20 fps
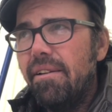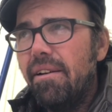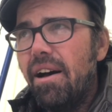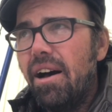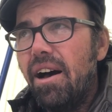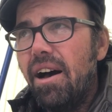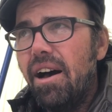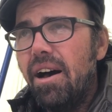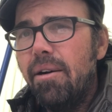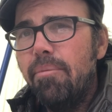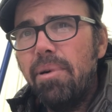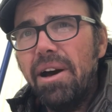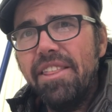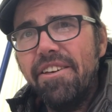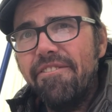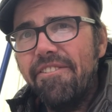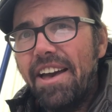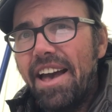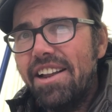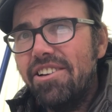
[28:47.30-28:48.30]
by
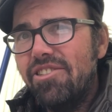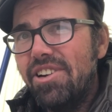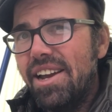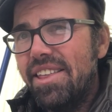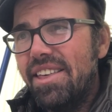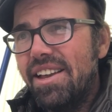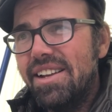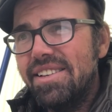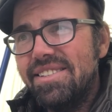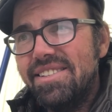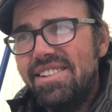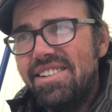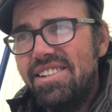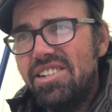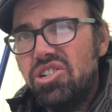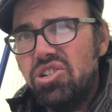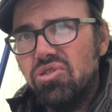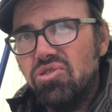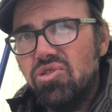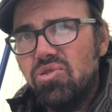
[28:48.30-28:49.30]
the factory. I think it's an
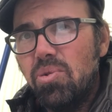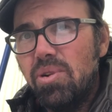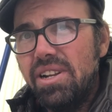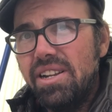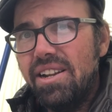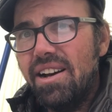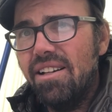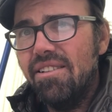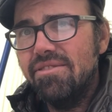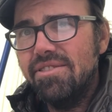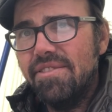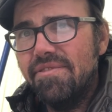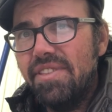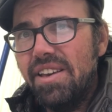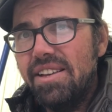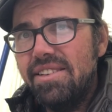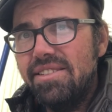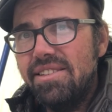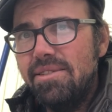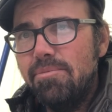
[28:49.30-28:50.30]
additional $20 if
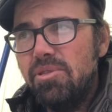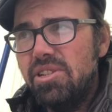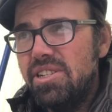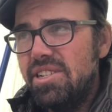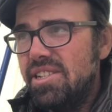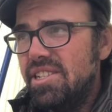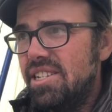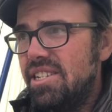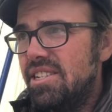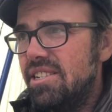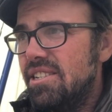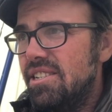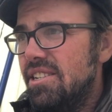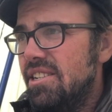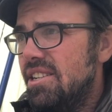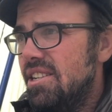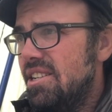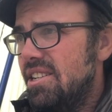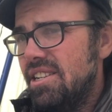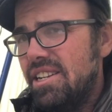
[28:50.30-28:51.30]
they seam seal it.
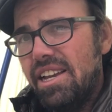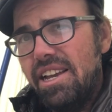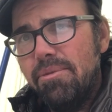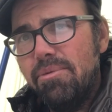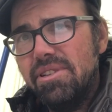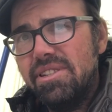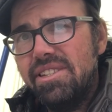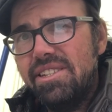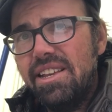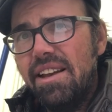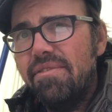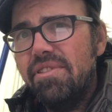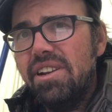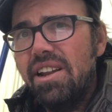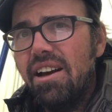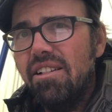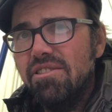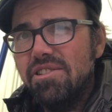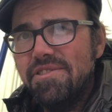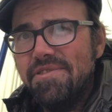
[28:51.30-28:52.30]
It was
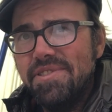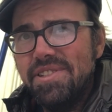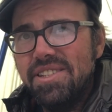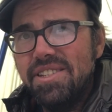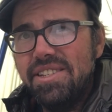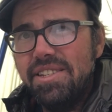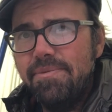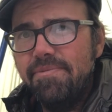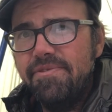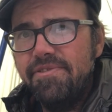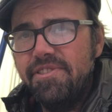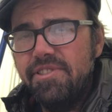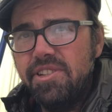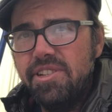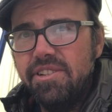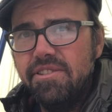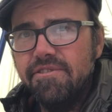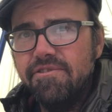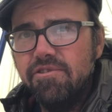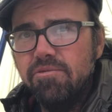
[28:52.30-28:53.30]
$7 for the seam
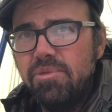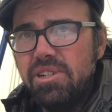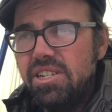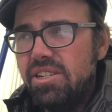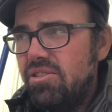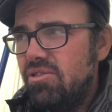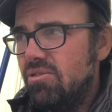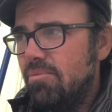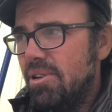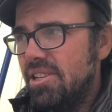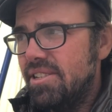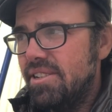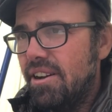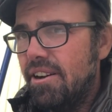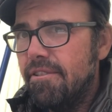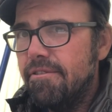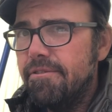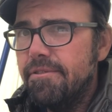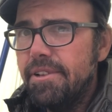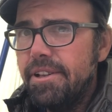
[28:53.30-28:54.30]
seal for me to do it
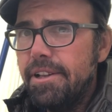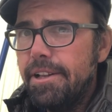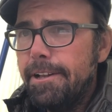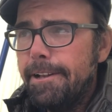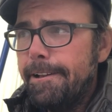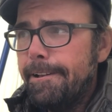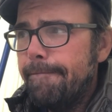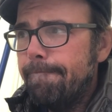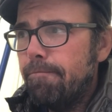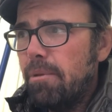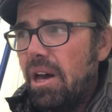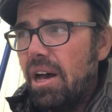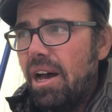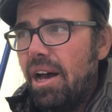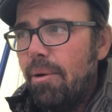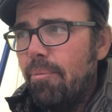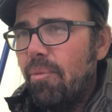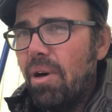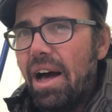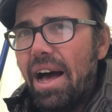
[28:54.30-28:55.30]
myself.
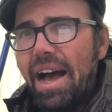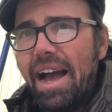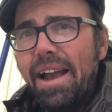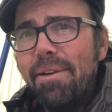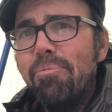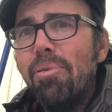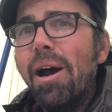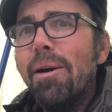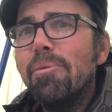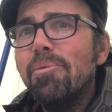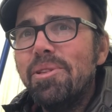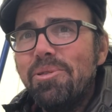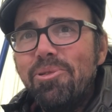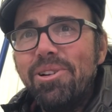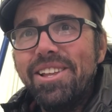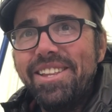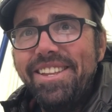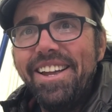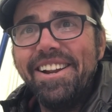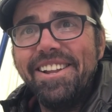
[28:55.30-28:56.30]
I probably would
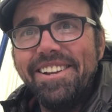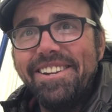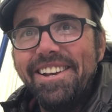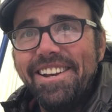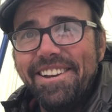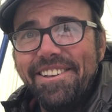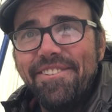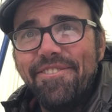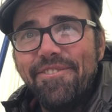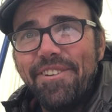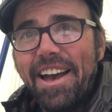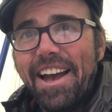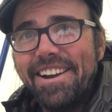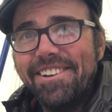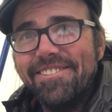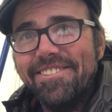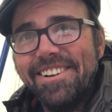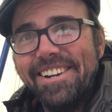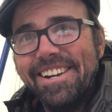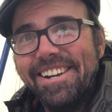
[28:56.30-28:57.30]
have done it in the
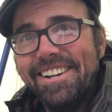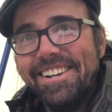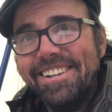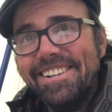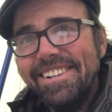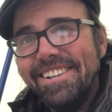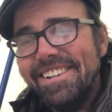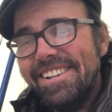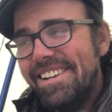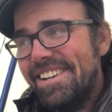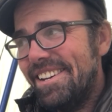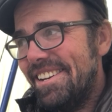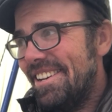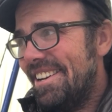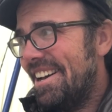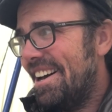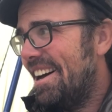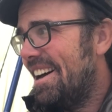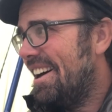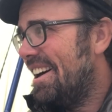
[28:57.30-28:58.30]
factory.
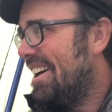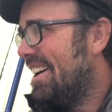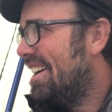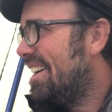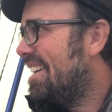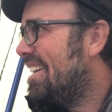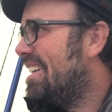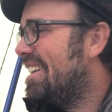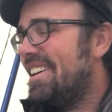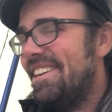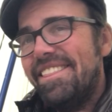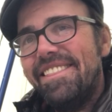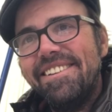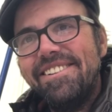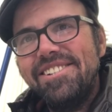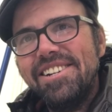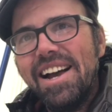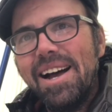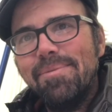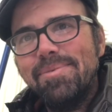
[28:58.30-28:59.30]
The
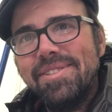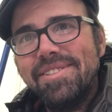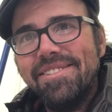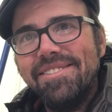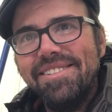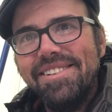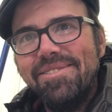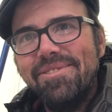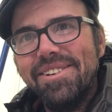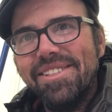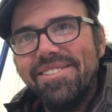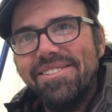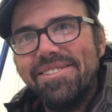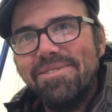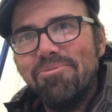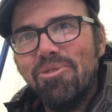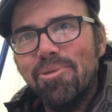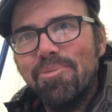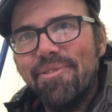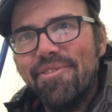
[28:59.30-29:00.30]
job certainly would have looked
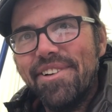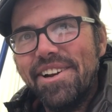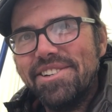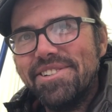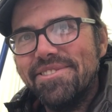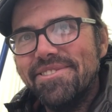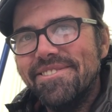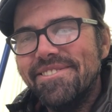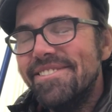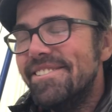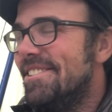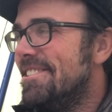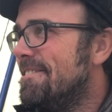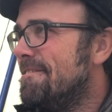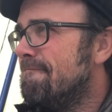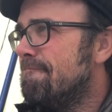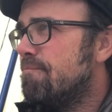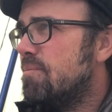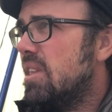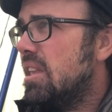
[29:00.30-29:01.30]
more professional,
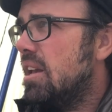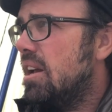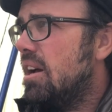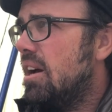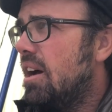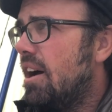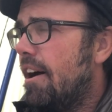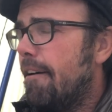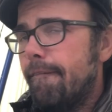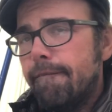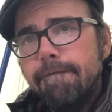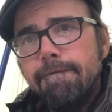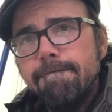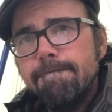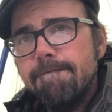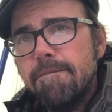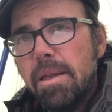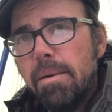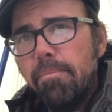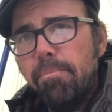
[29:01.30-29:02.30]

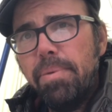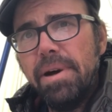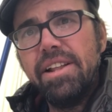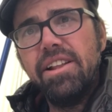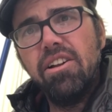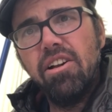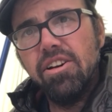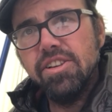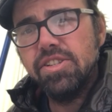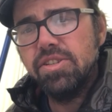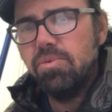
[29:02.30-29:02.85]
but it also